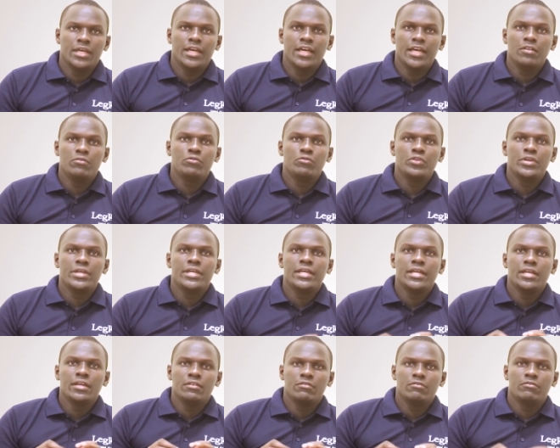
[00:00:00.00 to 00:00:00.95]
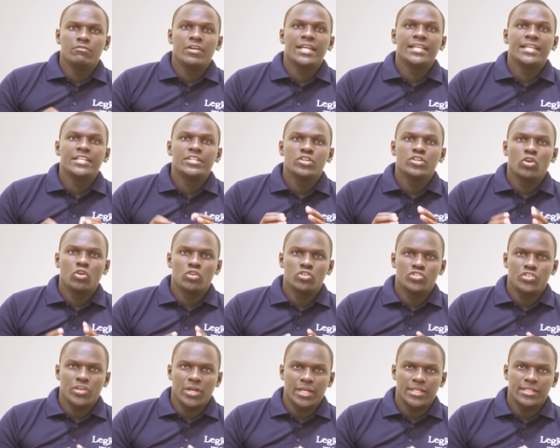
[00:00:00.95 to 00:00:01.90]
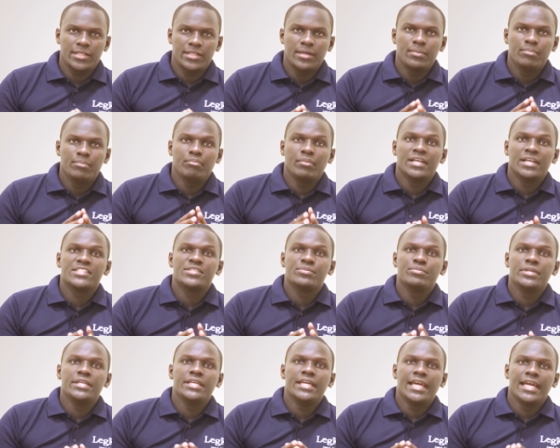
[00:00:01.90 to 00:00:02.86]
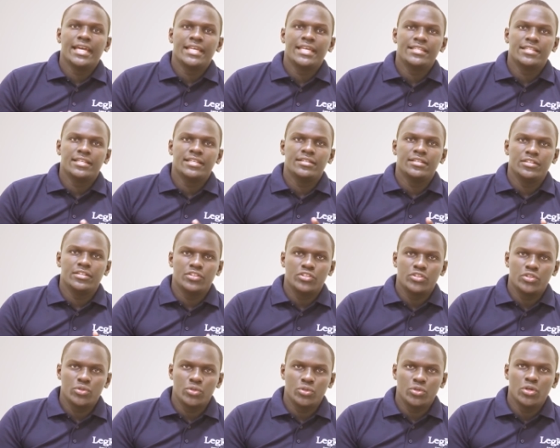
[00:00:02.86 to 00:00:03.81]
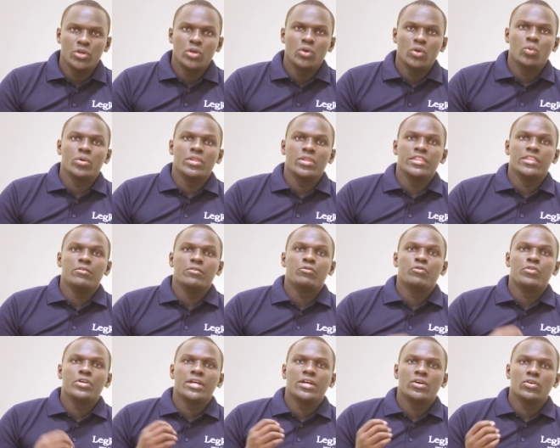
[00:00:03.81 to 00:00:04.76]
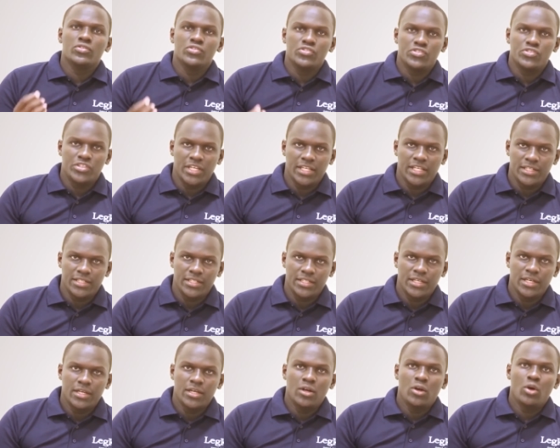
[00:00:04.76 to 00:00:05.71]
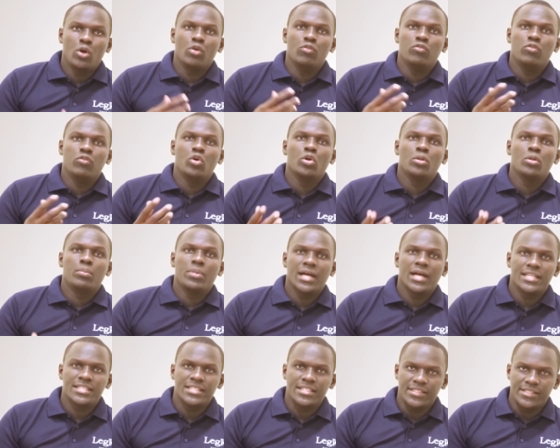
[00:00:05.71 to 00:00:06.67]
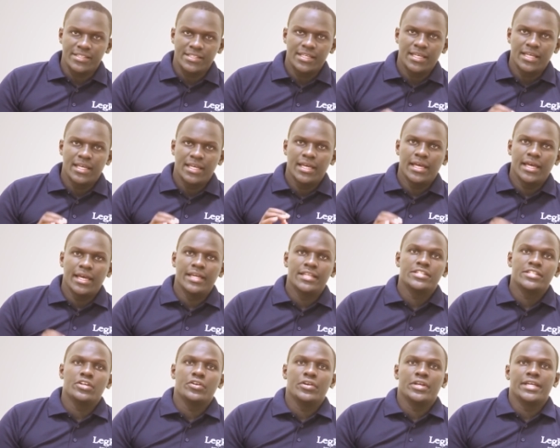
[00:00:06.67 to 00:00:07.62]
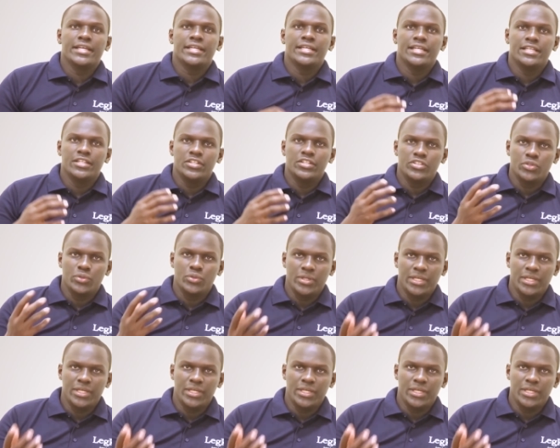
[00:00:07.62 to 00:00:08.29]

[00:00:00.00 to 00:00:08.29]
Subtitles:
Every valid contract must be entered into with the free consent of all parties entering into